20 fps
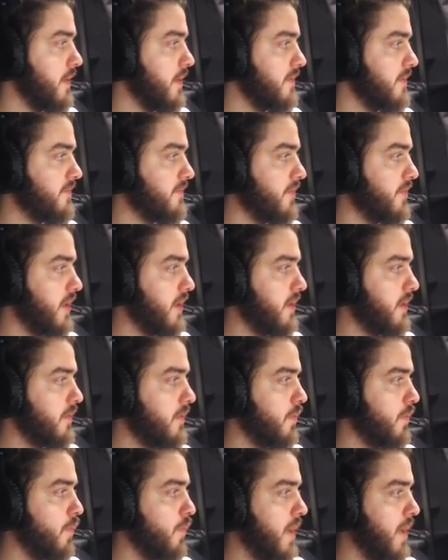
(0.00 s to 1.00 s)
Vryn
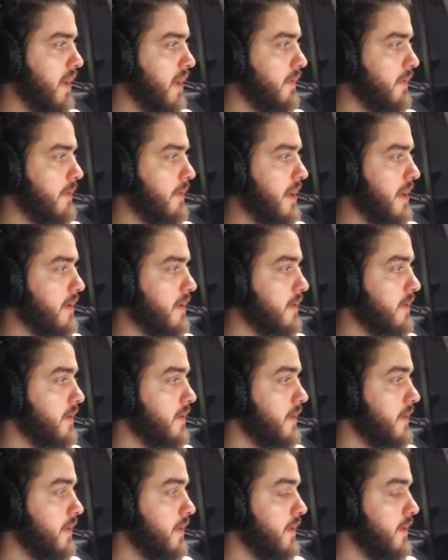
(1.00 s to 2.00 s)
Wingwer,
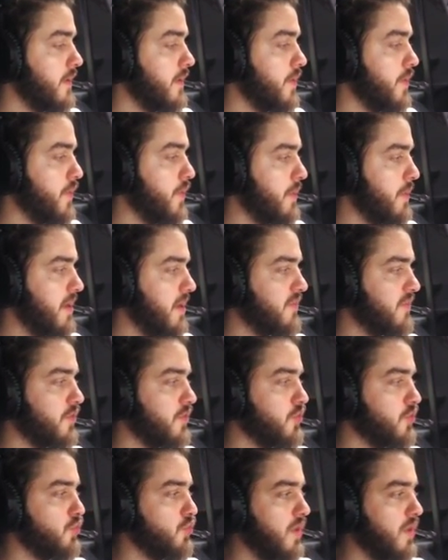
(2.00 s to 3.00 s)
3 mana for a
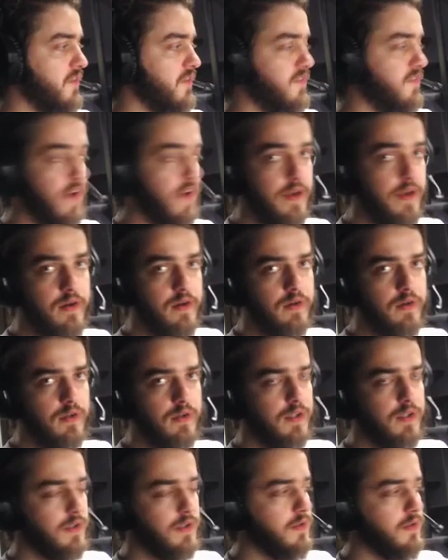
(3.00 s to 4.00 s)
2/1 flyer,
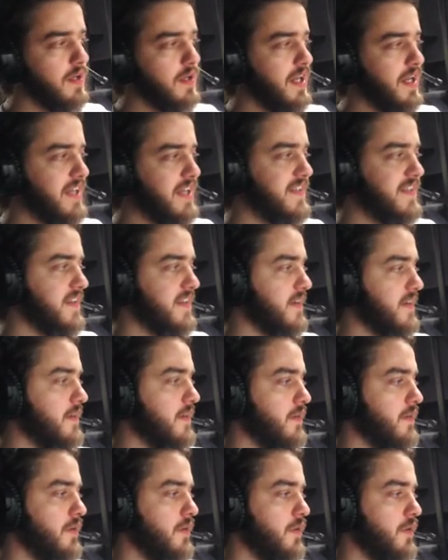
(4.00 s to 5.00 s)
the classic
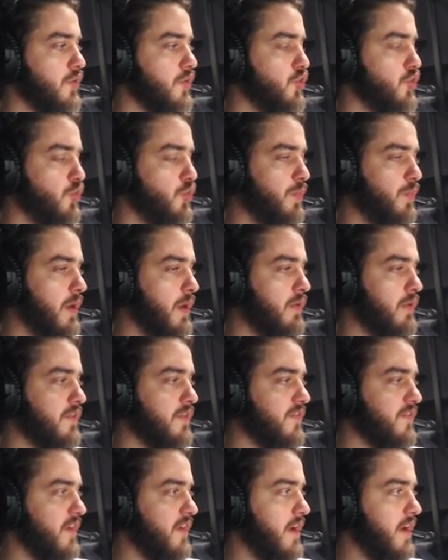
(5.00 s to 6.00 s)
2 power
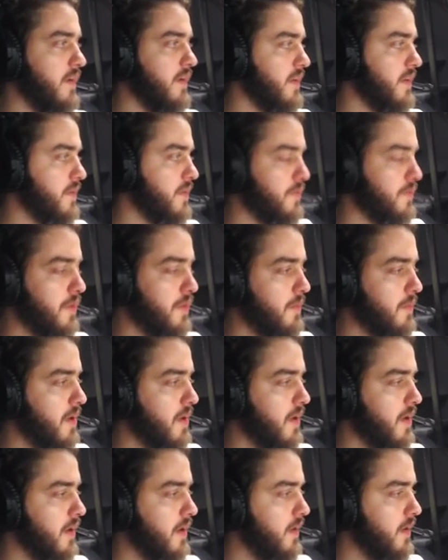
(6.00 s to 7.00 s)
flyer at 3
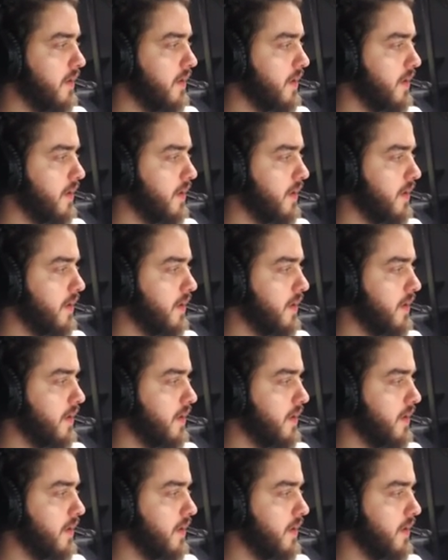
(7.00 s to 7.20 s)
mana,